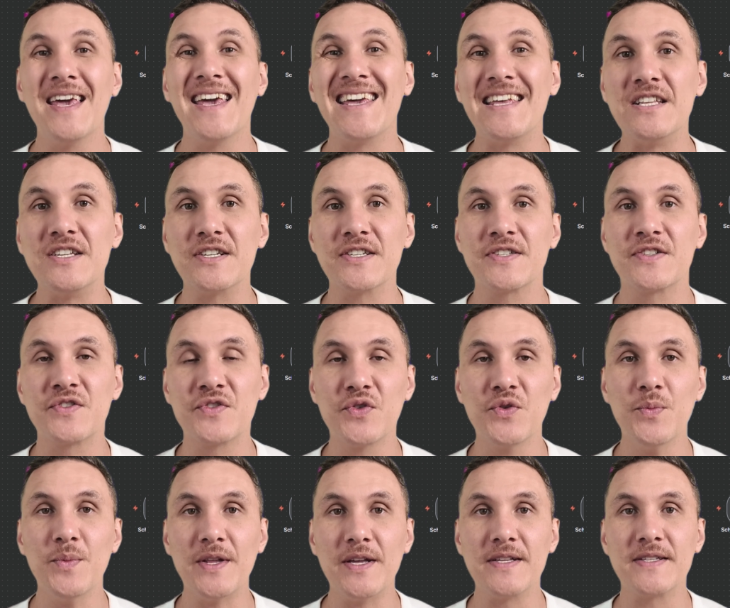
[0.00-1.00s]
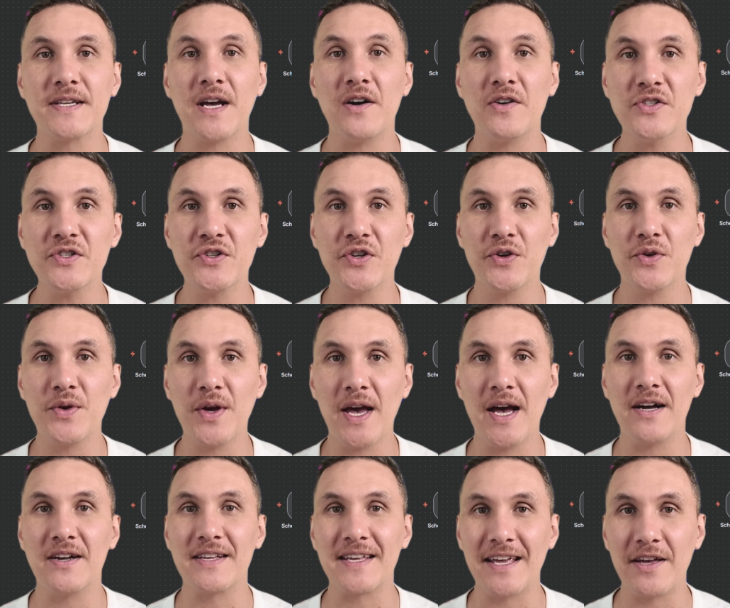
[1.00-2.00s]
In just 2 minutes, I'll show you
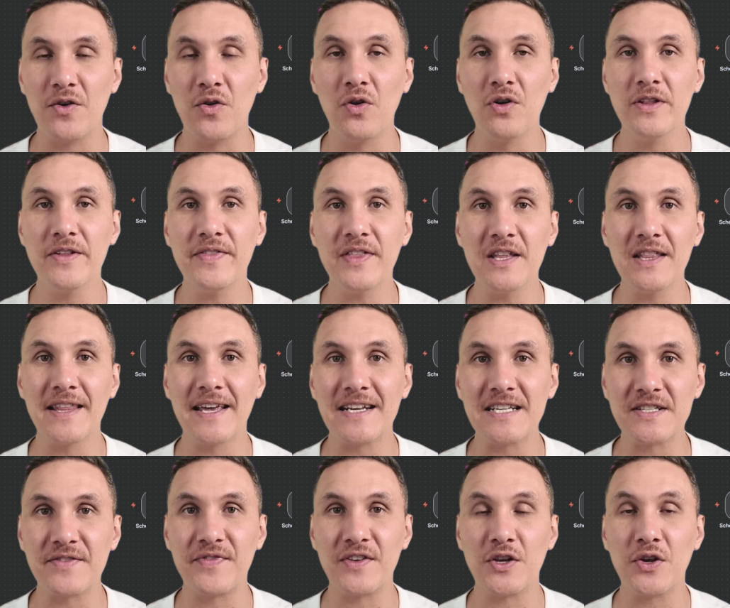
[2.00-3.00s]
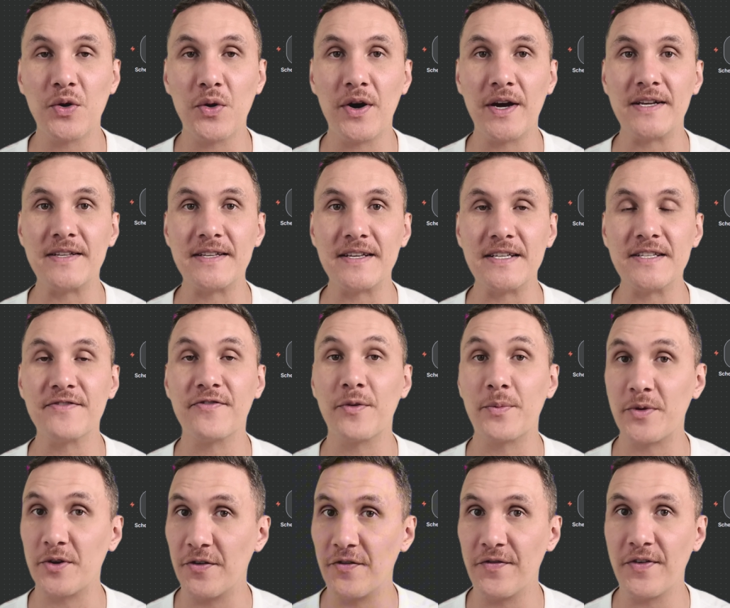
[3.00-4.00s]
how to get all of the latest video ideas
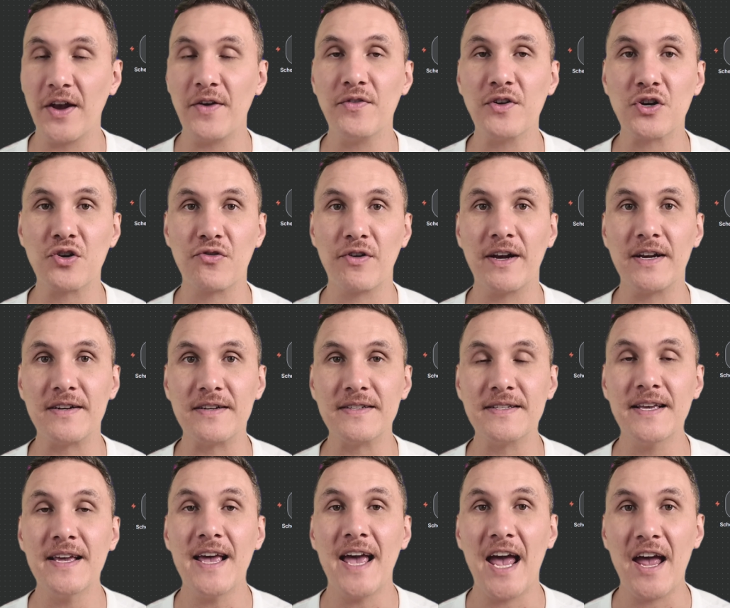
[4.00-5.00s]
from your favorite creators